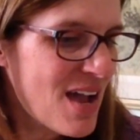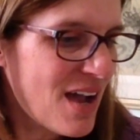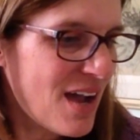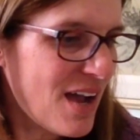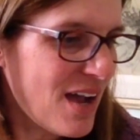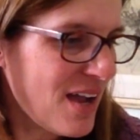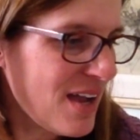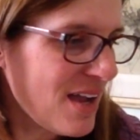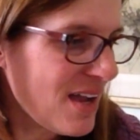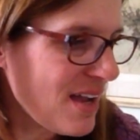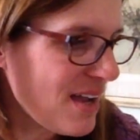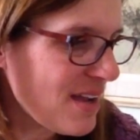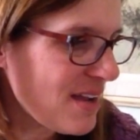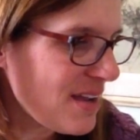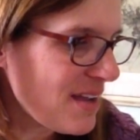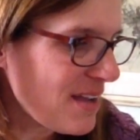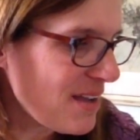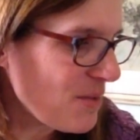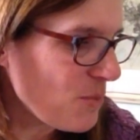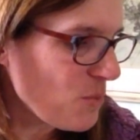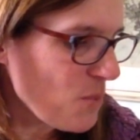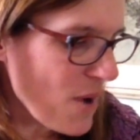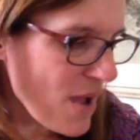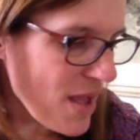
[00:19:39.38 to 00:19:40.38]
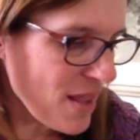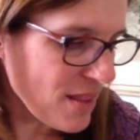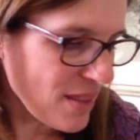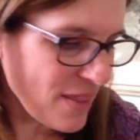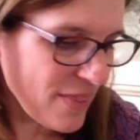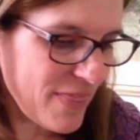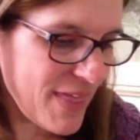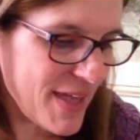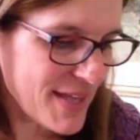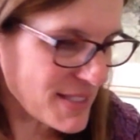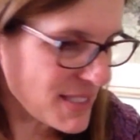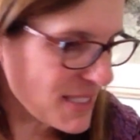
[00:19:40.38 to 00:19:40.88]
Well,
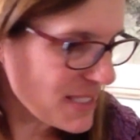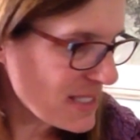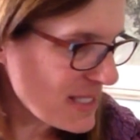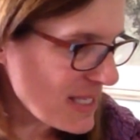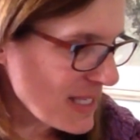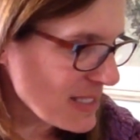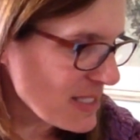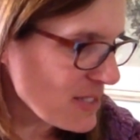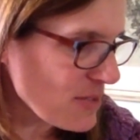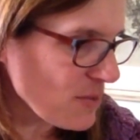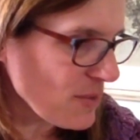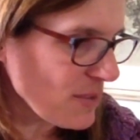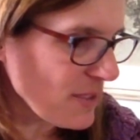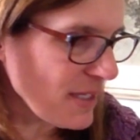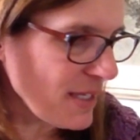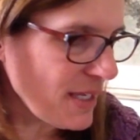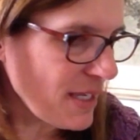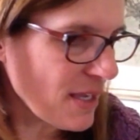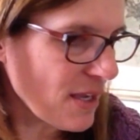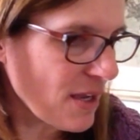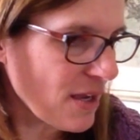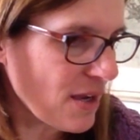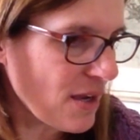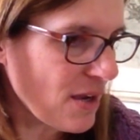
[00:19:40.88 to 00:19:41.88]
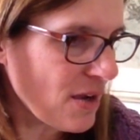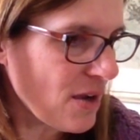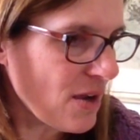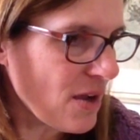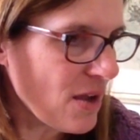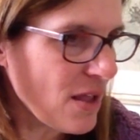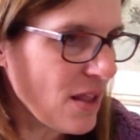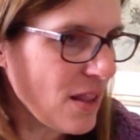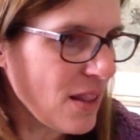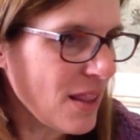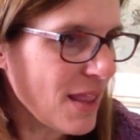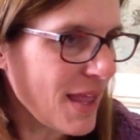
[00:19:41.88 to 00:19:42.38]
that's really
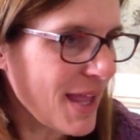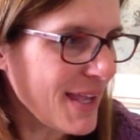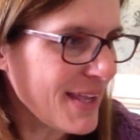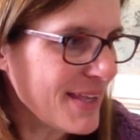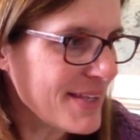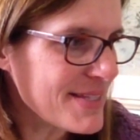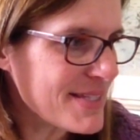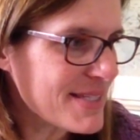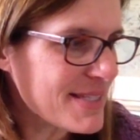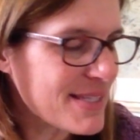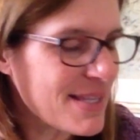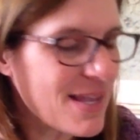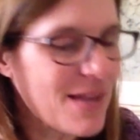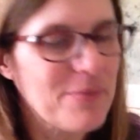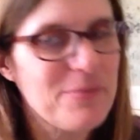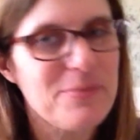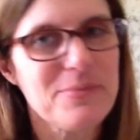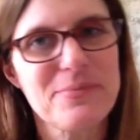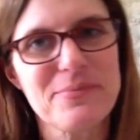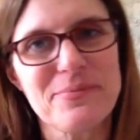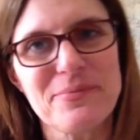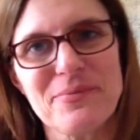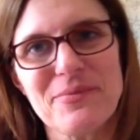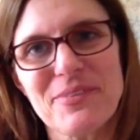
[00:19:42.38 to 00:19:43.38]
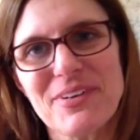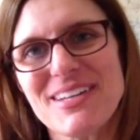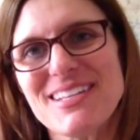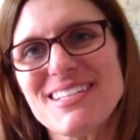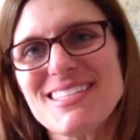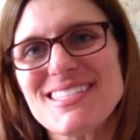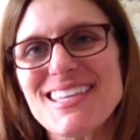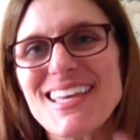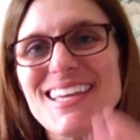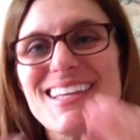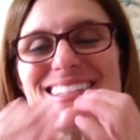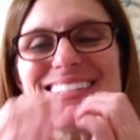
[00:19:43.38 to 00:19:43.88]
all I guess I want to
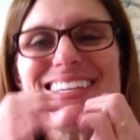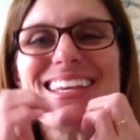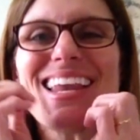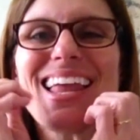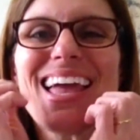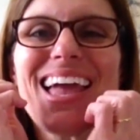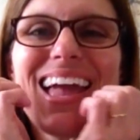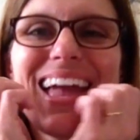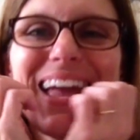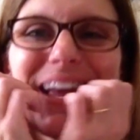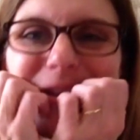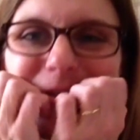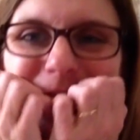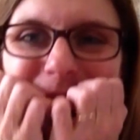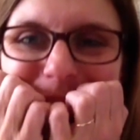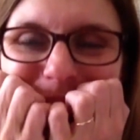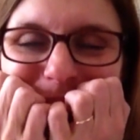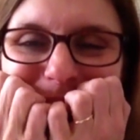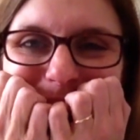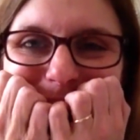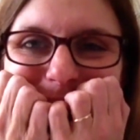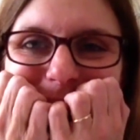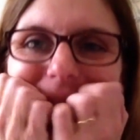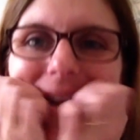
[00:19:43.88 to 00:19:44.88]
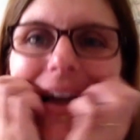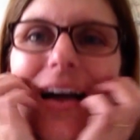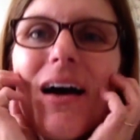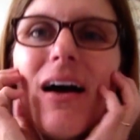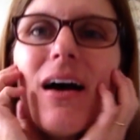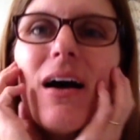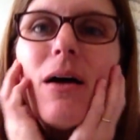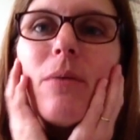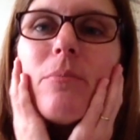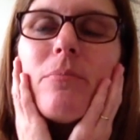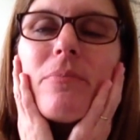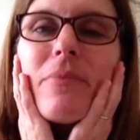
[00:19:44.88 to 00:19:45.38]
say today.
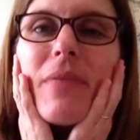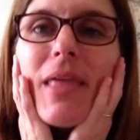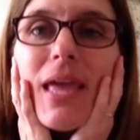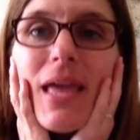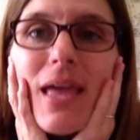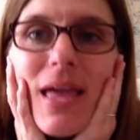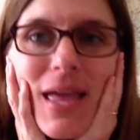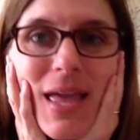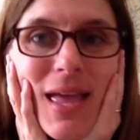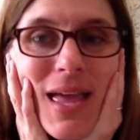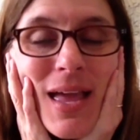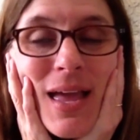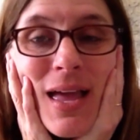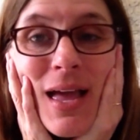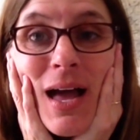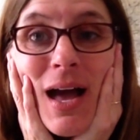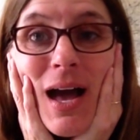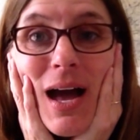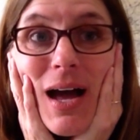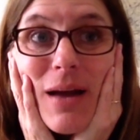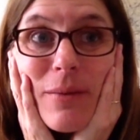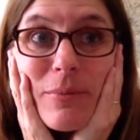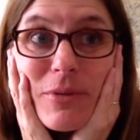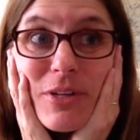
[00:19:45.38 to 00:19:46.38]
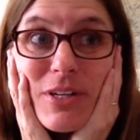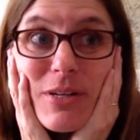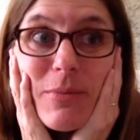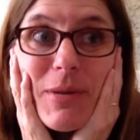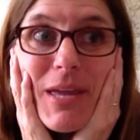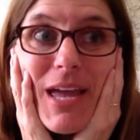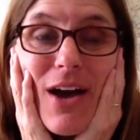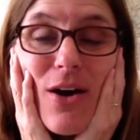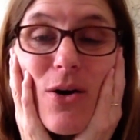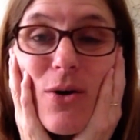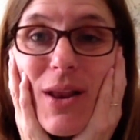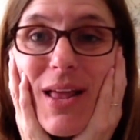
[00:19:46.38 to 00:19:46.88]
I'm going to
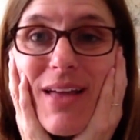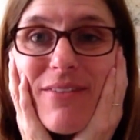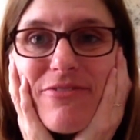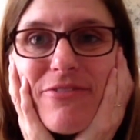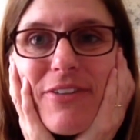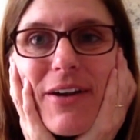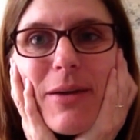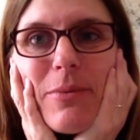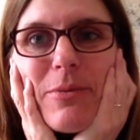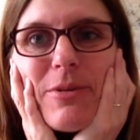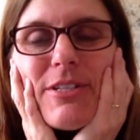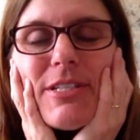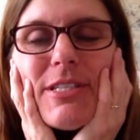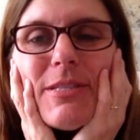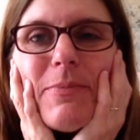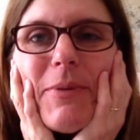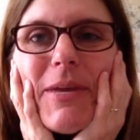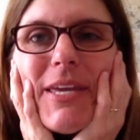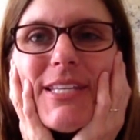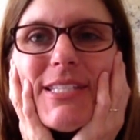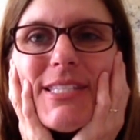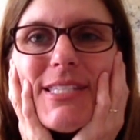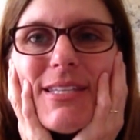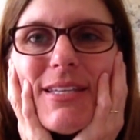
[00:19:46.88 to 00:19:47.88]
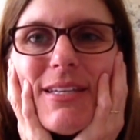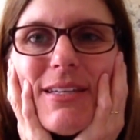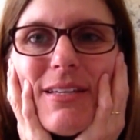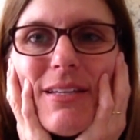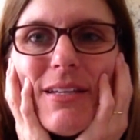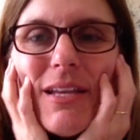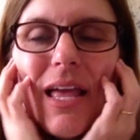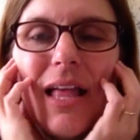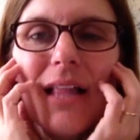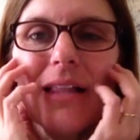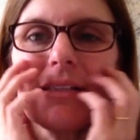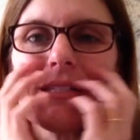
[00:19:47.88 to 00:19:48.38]
be out at Fiberspace
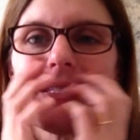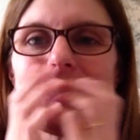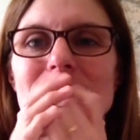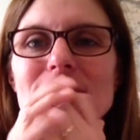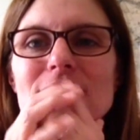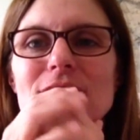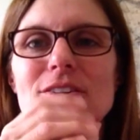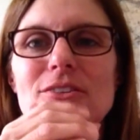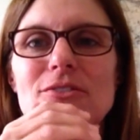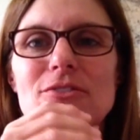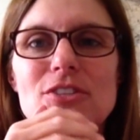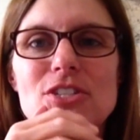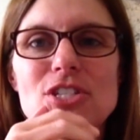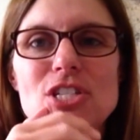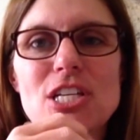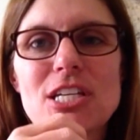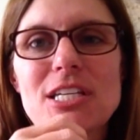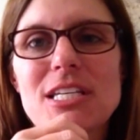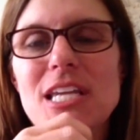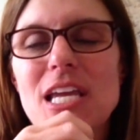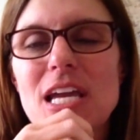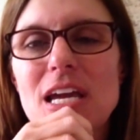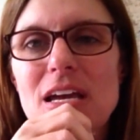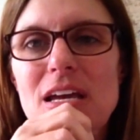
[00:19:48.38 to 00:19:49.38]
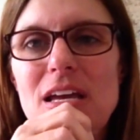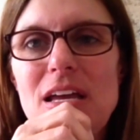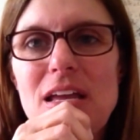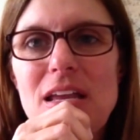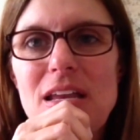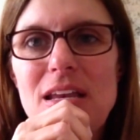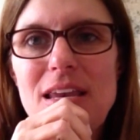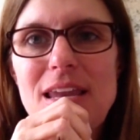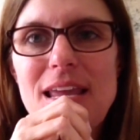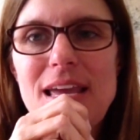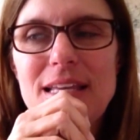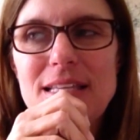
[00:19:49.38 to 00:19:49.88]
in Alexandria, Virginia
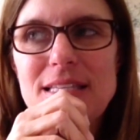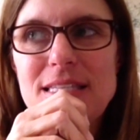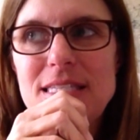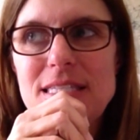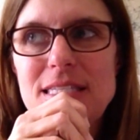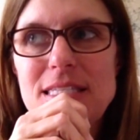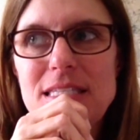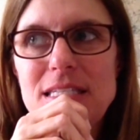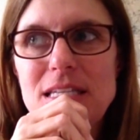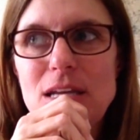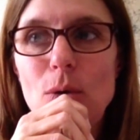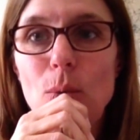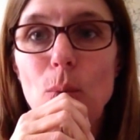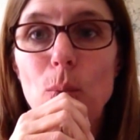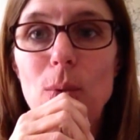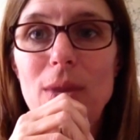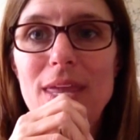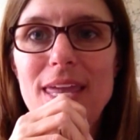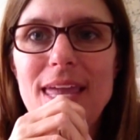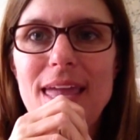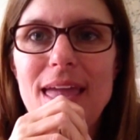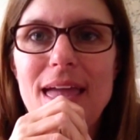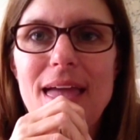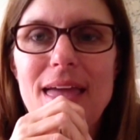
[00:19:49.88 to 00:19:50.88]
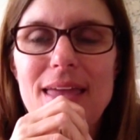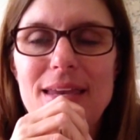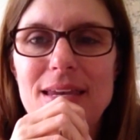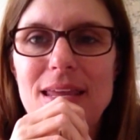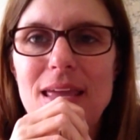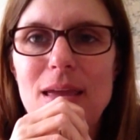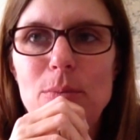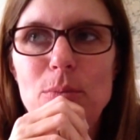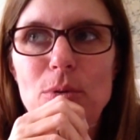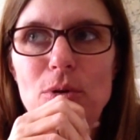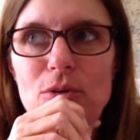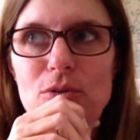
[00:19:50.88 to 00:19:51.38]
next weekend,
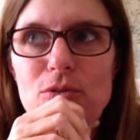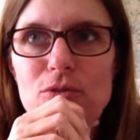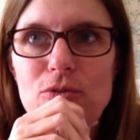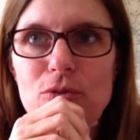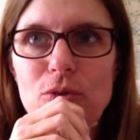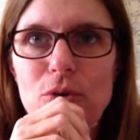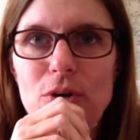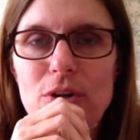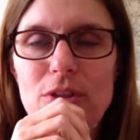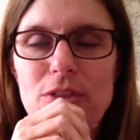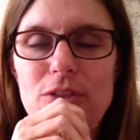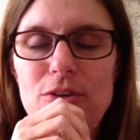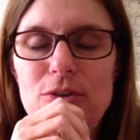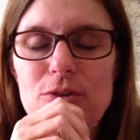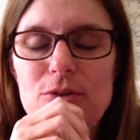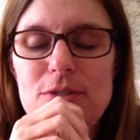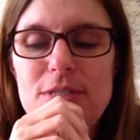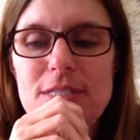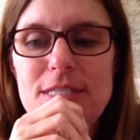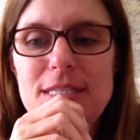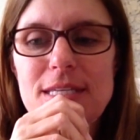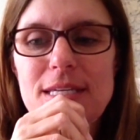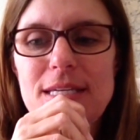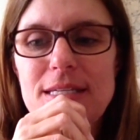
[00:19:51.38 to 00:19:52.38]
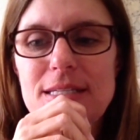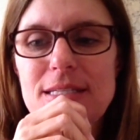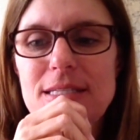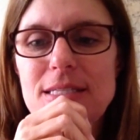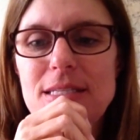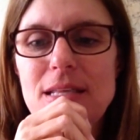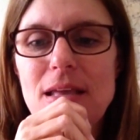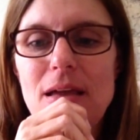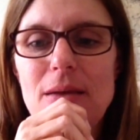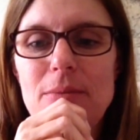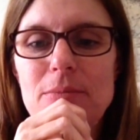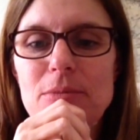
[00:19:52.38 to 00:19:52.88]
April 4th through
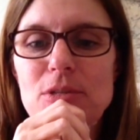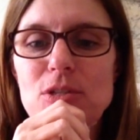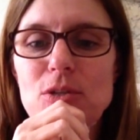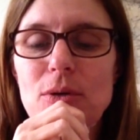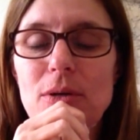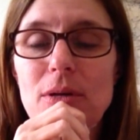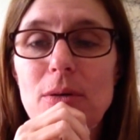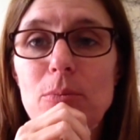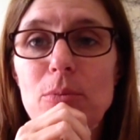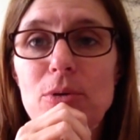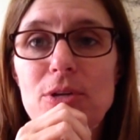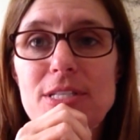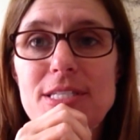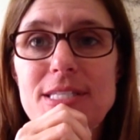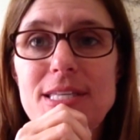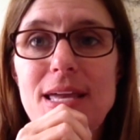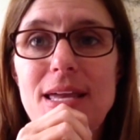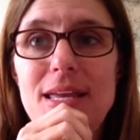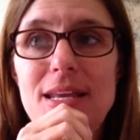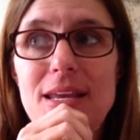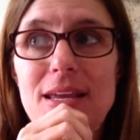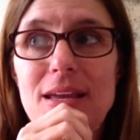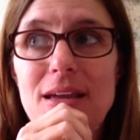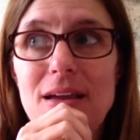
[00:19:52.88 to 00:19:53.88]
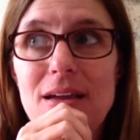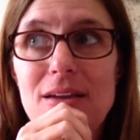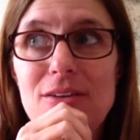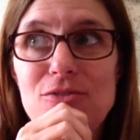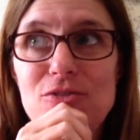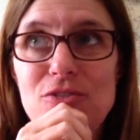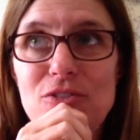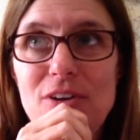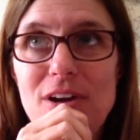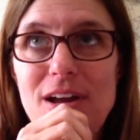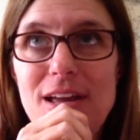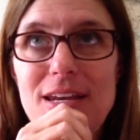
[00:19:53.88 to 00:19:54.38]
6th. I'm doing a book signing on
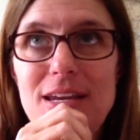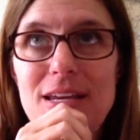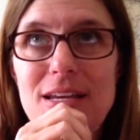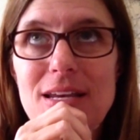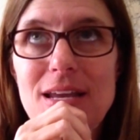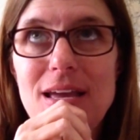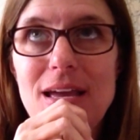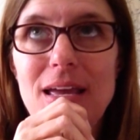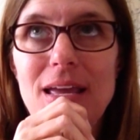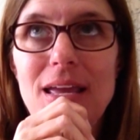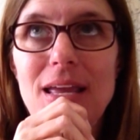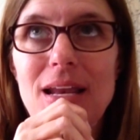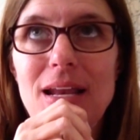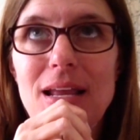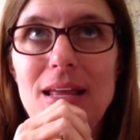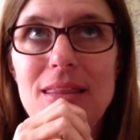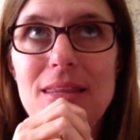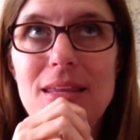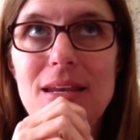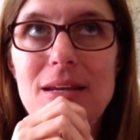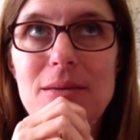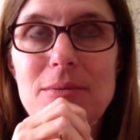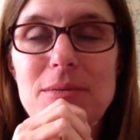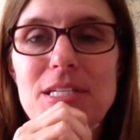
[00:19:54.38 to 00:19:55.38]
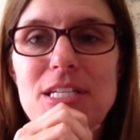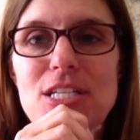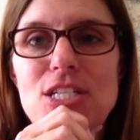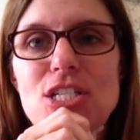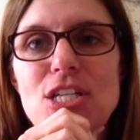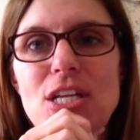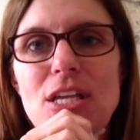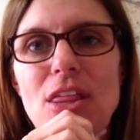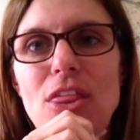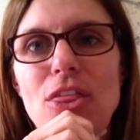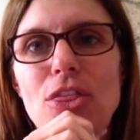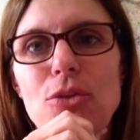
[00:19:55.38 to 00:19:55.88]
Friday night, and then I'm
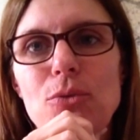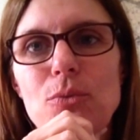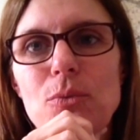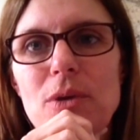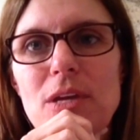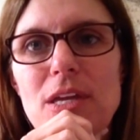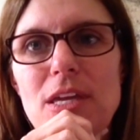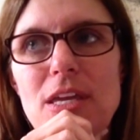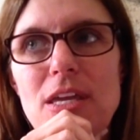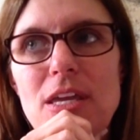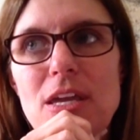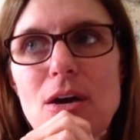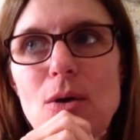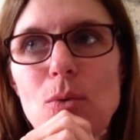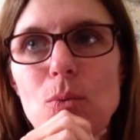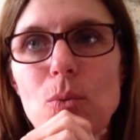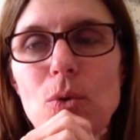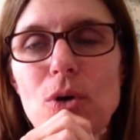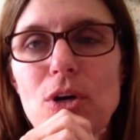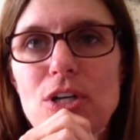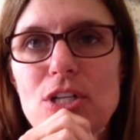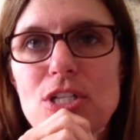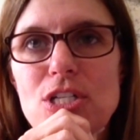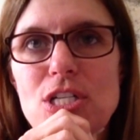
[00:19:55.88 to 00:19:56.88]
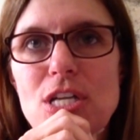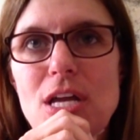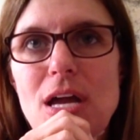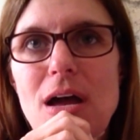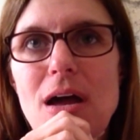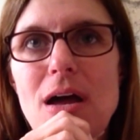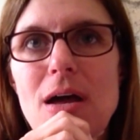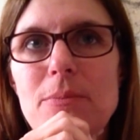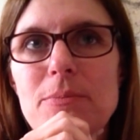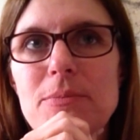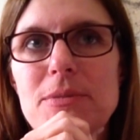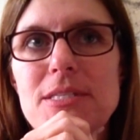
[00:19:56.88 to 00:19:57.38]
teaching 3
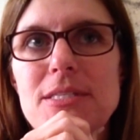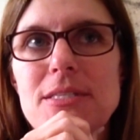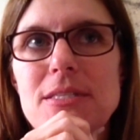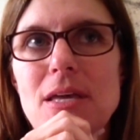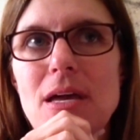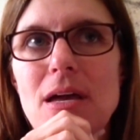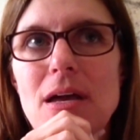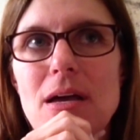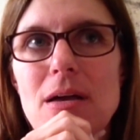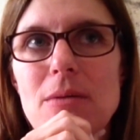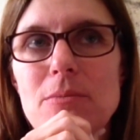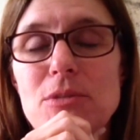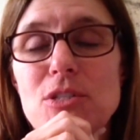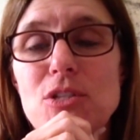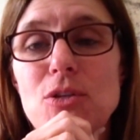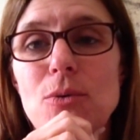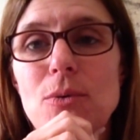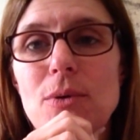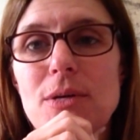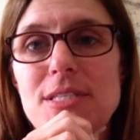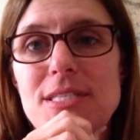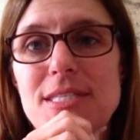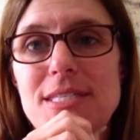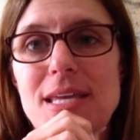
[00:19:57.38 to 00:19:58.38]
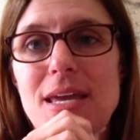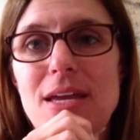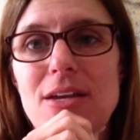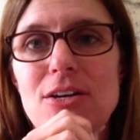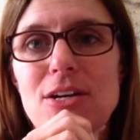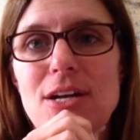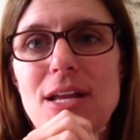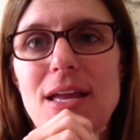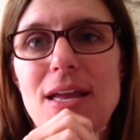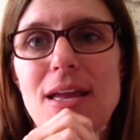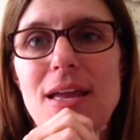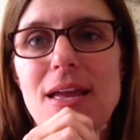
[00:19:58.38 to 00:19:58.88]
workshops, 2 on
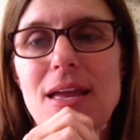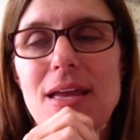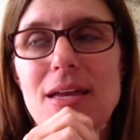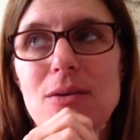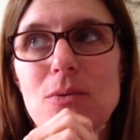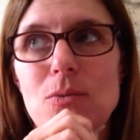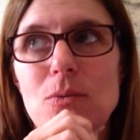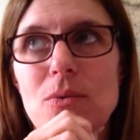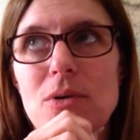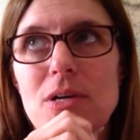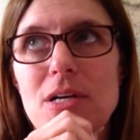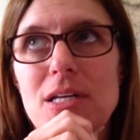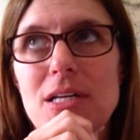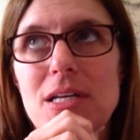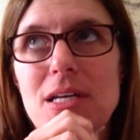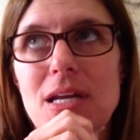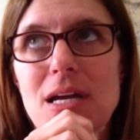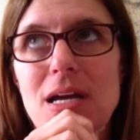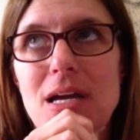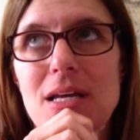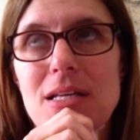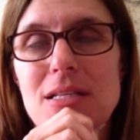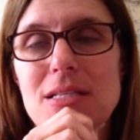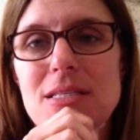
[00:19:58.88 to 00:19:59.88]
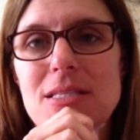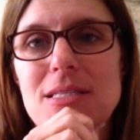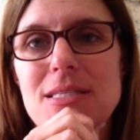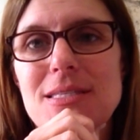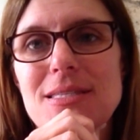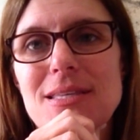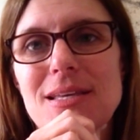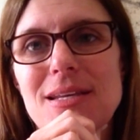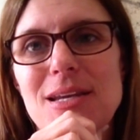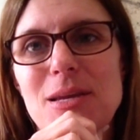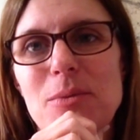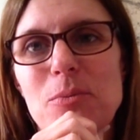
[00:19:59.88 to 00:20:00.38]
Saturday and 1 on
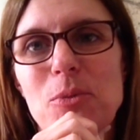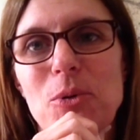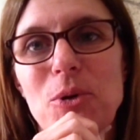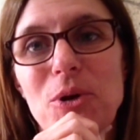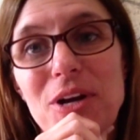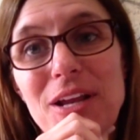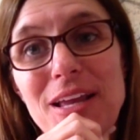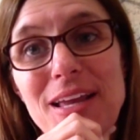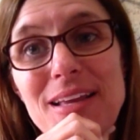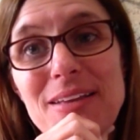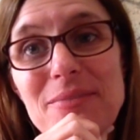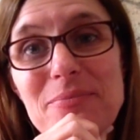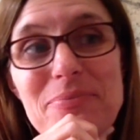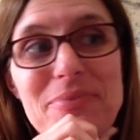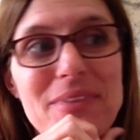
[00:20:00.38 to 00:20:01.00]
Sunday morning.